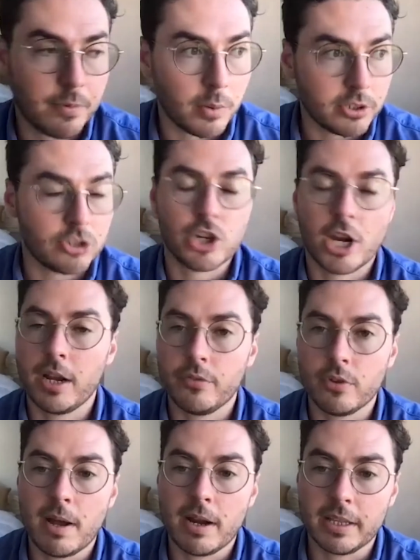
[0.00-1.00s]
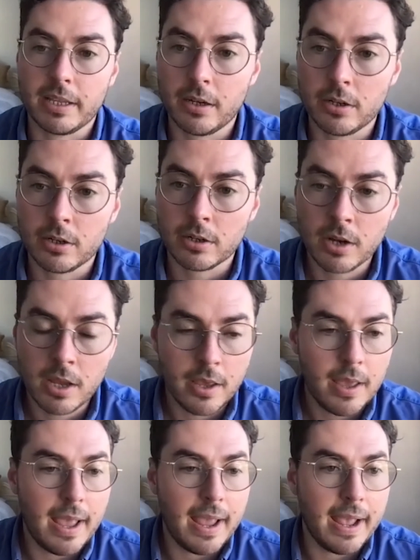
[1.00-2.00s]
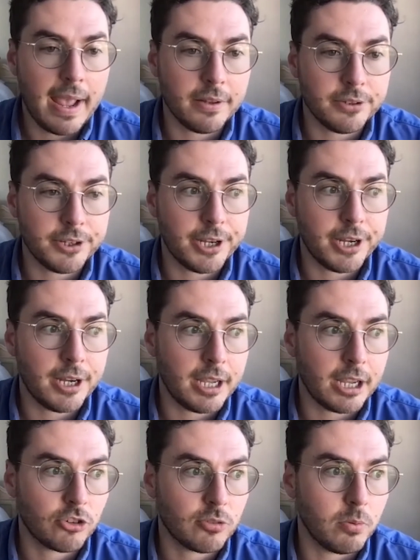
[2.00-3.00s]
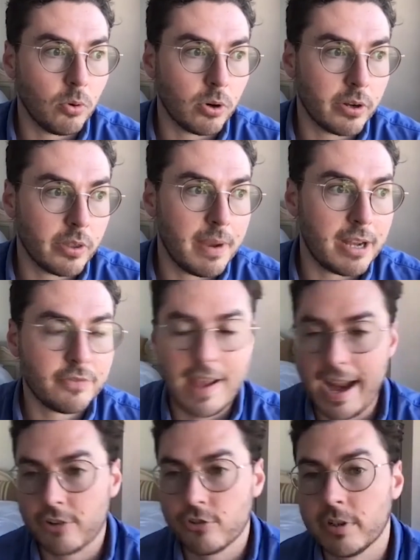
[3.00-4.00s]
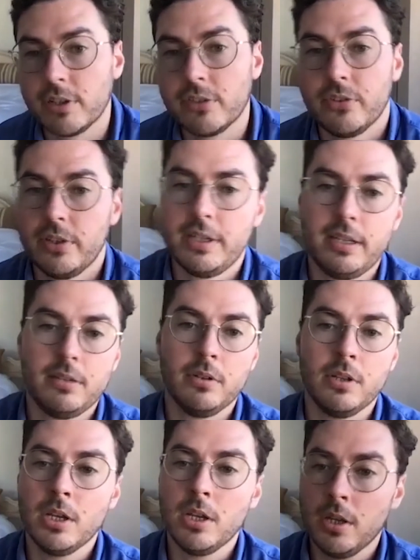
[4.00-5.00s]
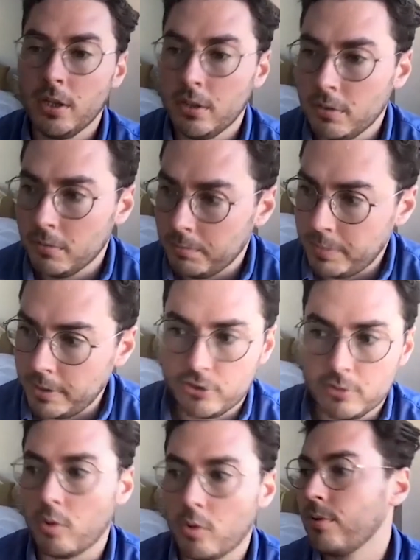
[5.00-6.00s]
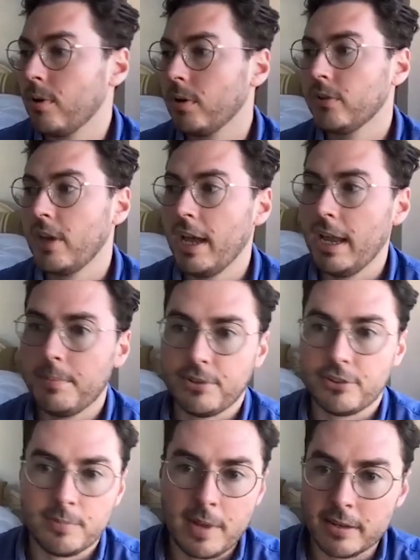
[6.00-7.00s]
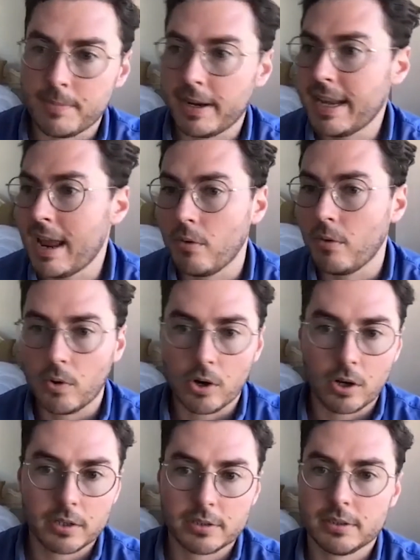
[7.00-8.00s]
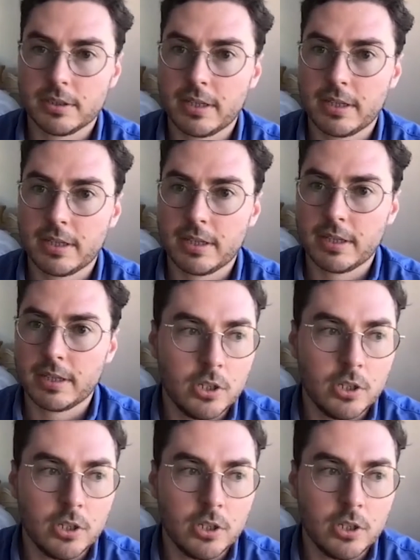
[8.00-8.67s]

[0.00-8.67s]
year. I went to China for about a year and explored the manufacturing scene, built some more prototypes, expanded my network, kind of